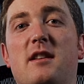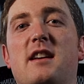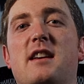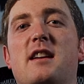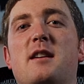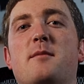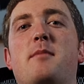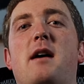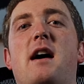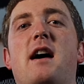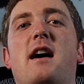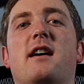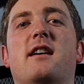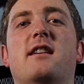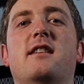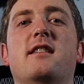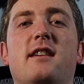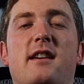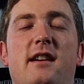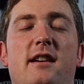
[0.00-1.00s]
leaning back,
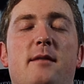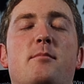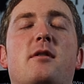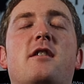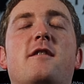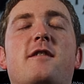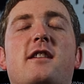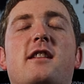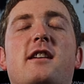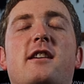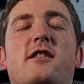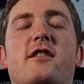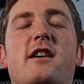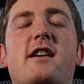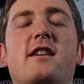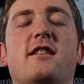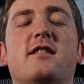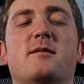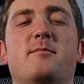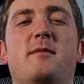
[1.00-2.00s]
it perfectly
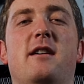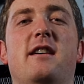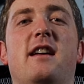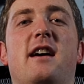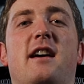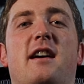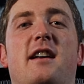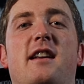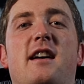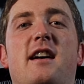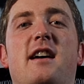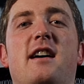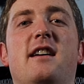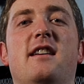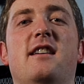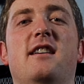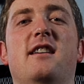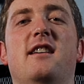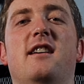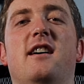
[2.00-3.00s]
cradles my neck and
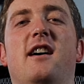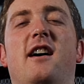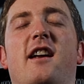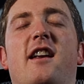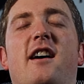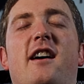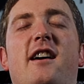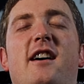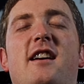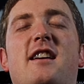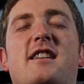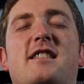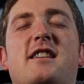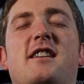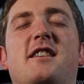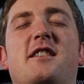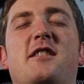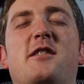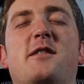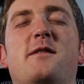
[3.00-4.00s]
head, and I gotta
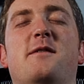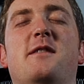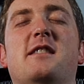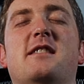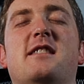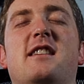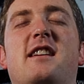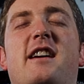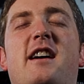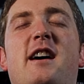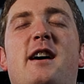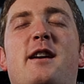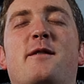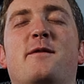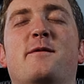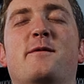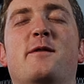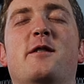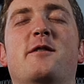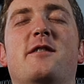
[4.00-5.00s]
tell you, if this thing had a
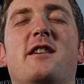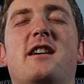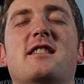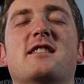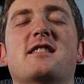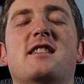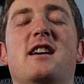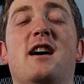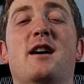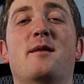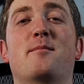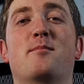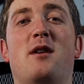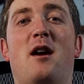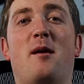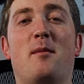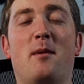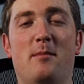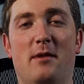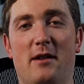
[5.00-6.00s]
footrest, I'd
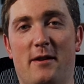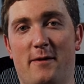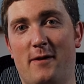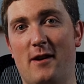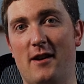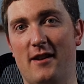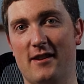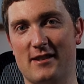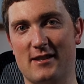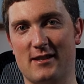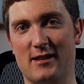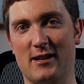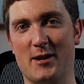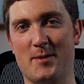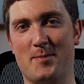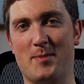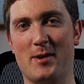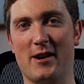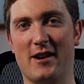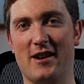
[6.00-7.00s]
probably fall
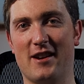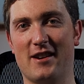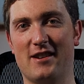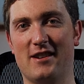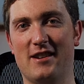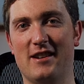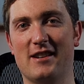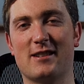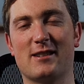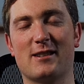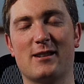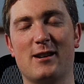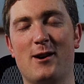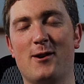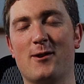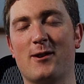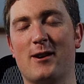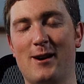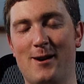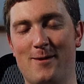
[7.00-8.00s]
asleep in it. It's
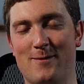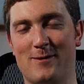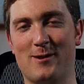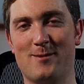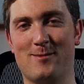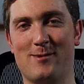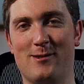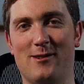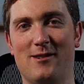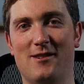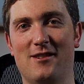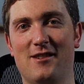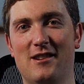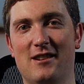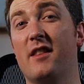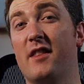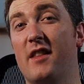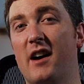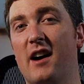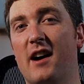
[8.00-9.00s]
so comfortable.
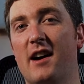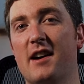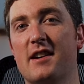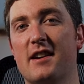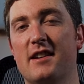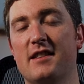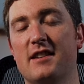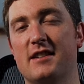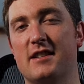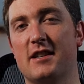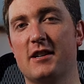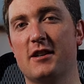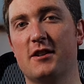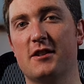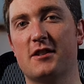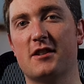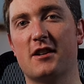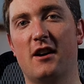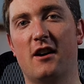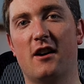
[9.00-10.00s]
The height and the
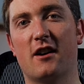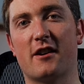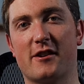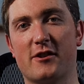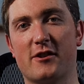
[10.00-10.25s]
tilt are